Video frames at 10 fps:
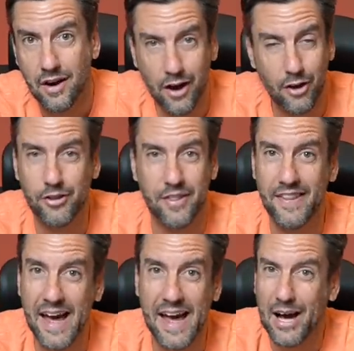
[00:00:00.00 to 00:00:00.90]
Other than
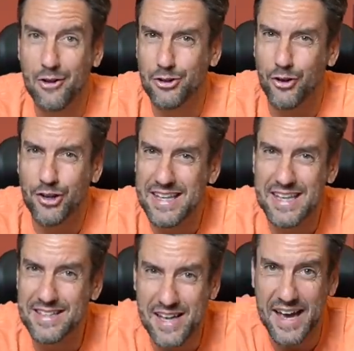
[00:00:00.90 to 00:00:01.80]
that, I would look the
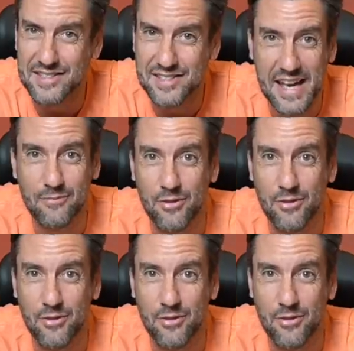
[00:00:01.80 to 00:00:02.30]
exact same.